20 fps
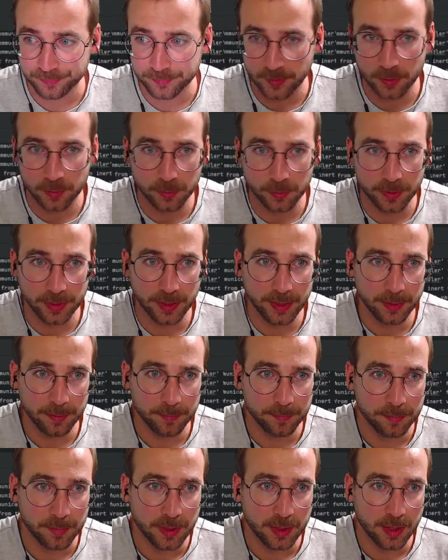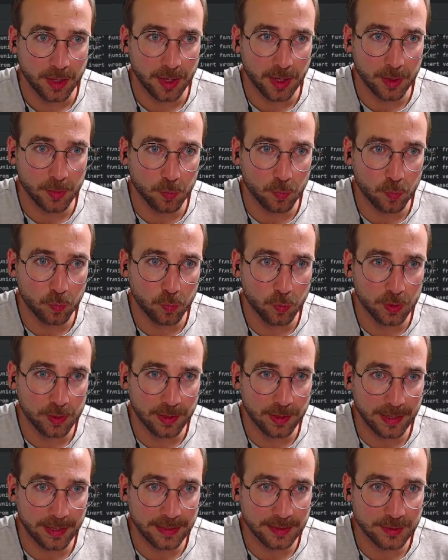Okay, I would
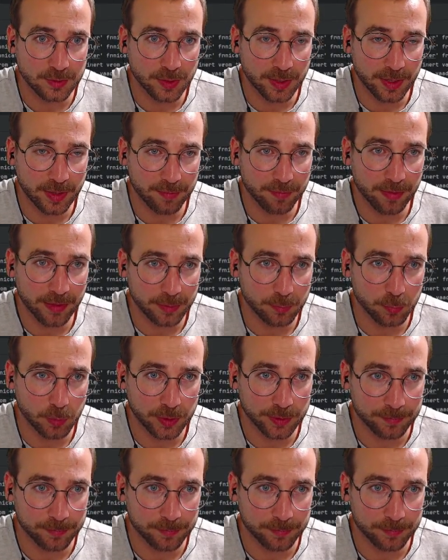like to have that one.